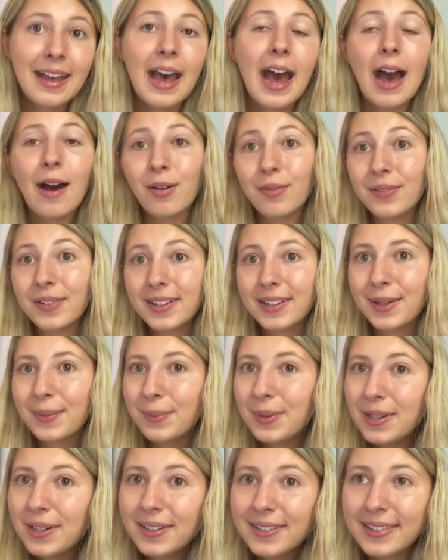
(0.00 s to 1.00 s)
However,
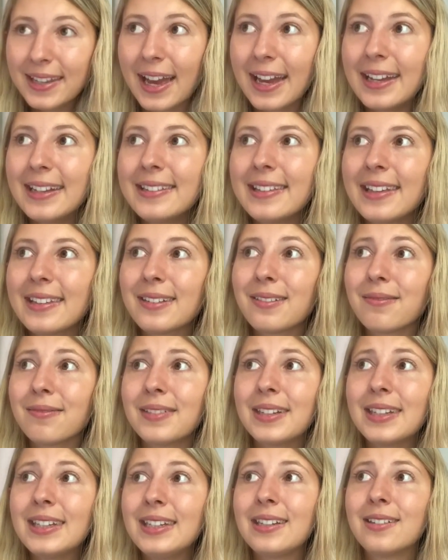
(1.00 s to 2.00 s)
computer science has a
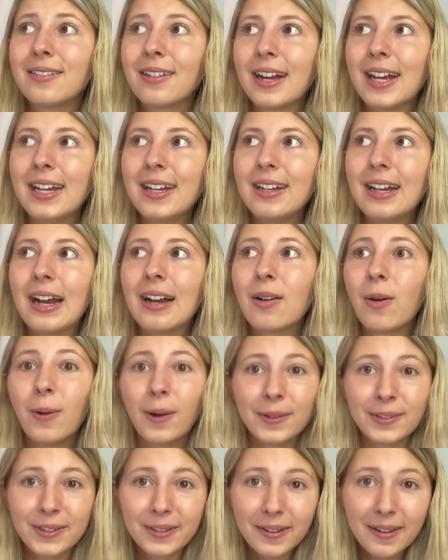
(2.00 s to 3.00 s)
really great
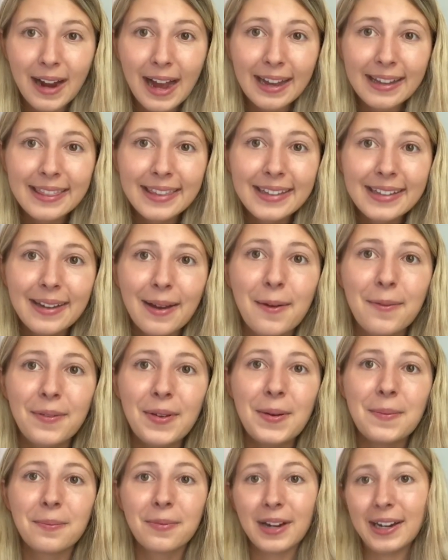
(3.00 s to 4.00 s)
culture, I think, of
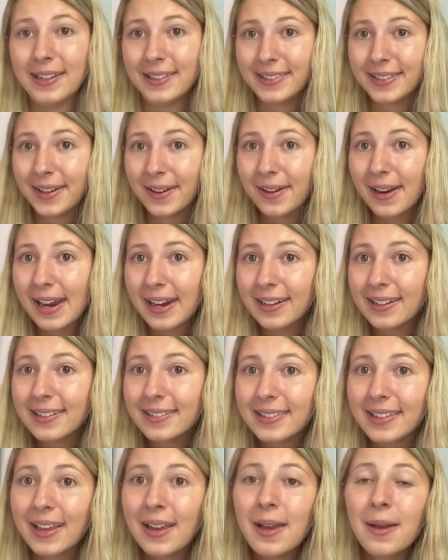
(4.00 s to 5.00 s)
embracing our
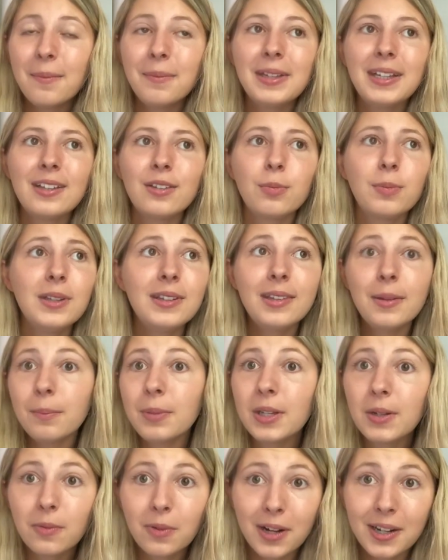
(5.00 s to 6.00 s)
errors because we
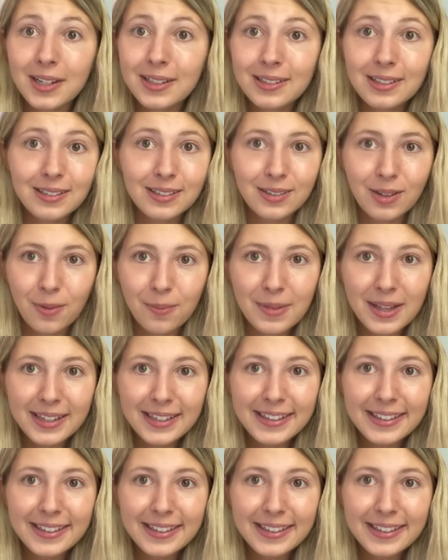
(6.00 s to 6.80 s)
simply run into so many